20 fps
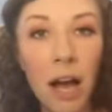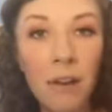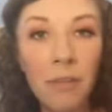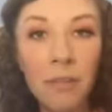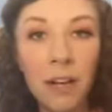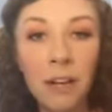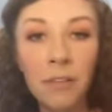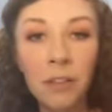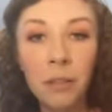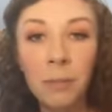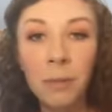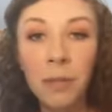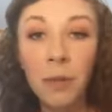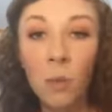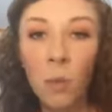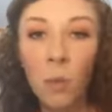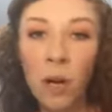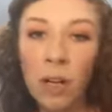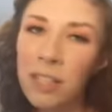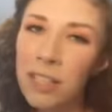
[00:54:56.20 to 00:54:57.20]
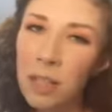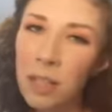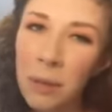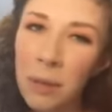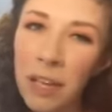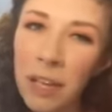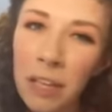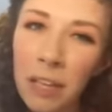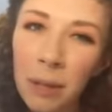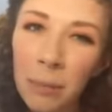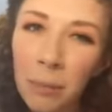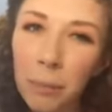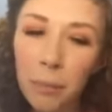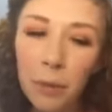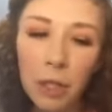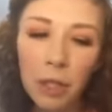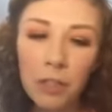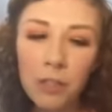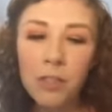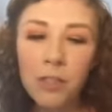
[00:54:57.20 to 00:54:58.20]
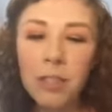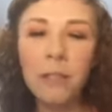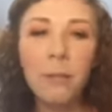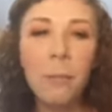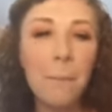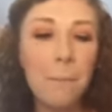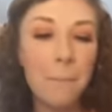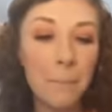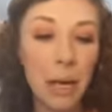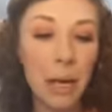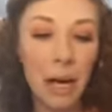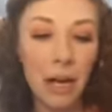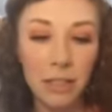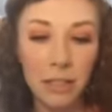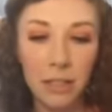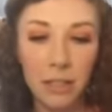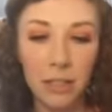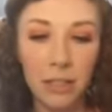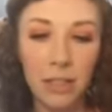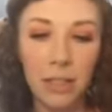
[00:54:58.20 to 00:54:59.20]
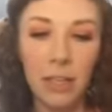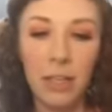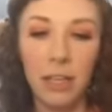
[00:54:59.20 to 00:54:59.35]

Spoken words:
I've never been one to be a lip person, but